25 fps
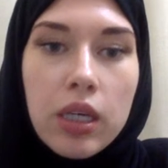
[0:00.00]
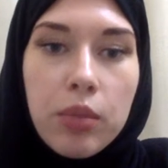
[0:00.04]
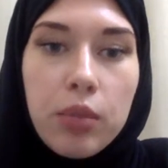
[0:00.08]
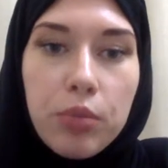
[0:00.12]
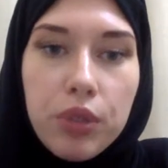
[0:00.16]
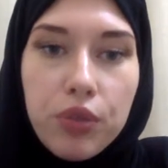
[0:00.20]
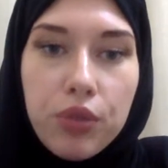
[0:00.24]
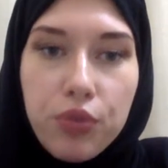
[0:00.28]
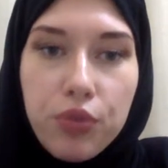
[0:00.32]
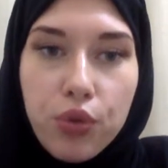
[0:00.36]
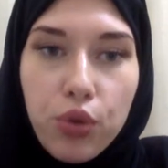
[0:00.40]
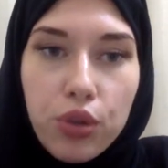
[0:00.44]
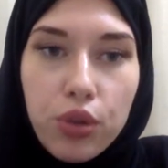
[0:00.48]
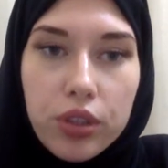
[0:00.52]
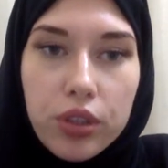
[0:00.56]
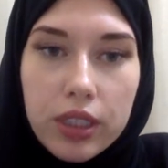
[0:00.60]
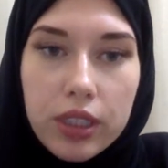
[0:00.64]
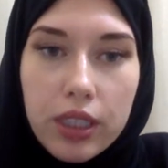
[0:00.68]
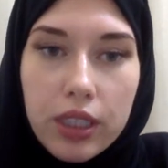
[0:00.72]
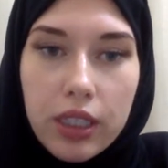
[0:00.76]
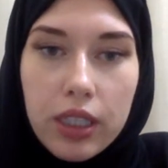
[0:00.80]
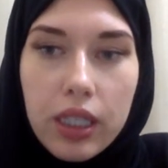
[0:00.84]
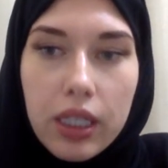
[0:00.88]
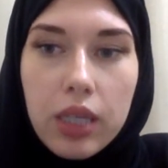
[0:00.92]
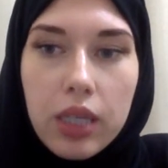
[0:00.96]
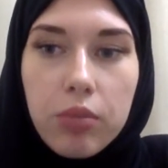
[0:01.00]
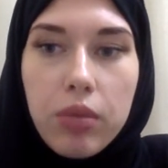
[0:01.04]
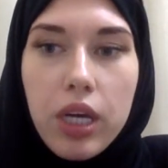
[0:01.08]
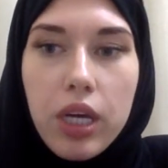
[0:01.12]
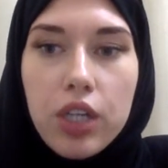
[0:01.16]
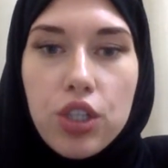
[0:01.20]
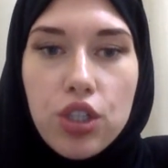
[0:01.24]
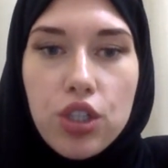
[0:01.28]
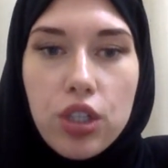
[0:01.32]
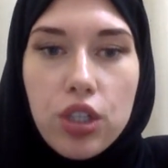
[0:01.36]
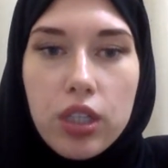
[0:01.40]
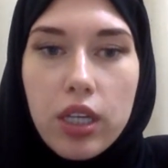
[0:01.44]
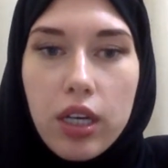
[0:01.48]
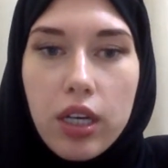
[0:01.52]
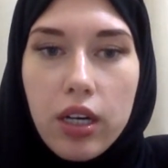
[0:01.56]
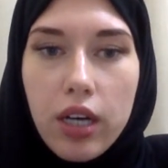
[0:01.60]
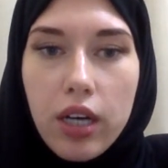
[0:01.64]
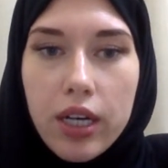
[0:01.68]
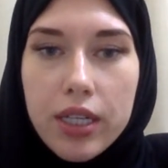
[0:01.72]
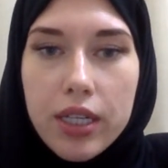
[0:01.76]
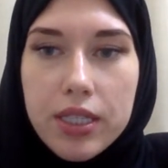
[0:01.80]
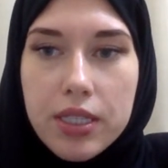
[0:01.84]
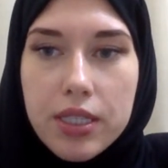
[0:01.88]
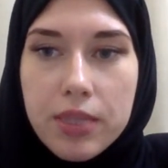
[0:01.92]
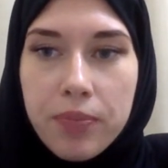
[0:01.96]
before the claim actually
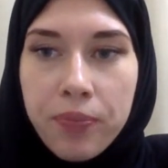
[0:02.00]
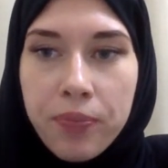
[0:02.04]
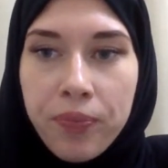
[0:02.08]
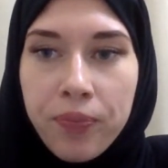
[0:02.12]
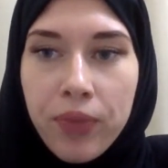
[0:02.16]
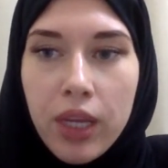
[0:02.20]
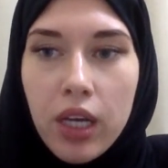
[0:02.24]
arises.